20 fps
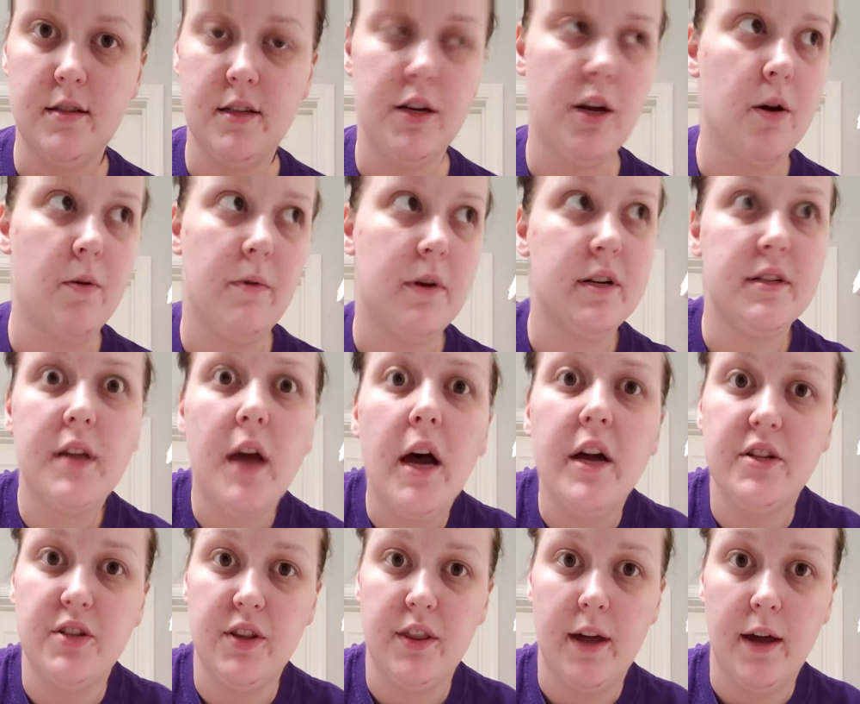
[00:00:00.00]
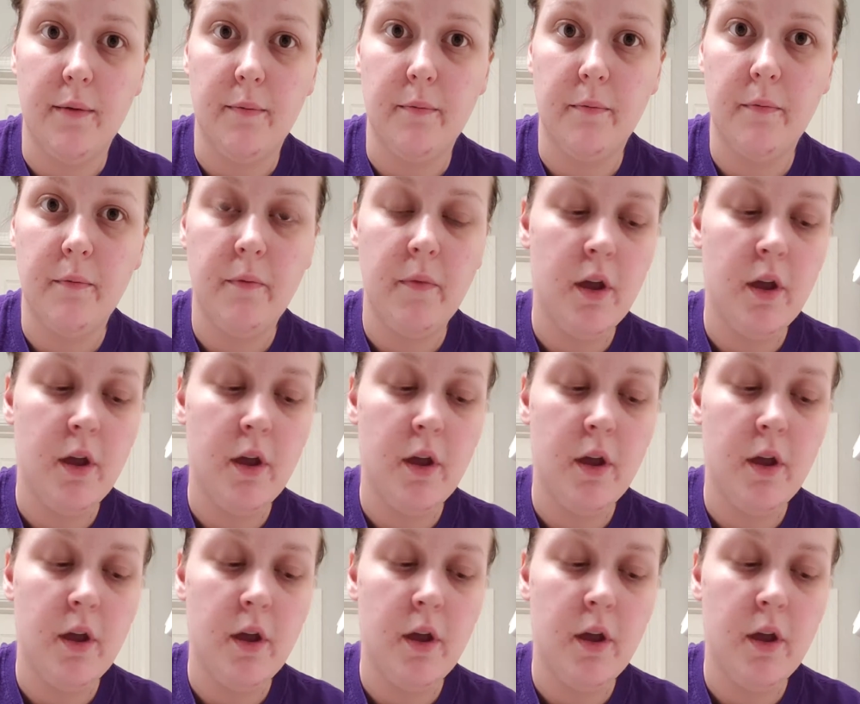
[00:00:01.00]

You don't want to touch them.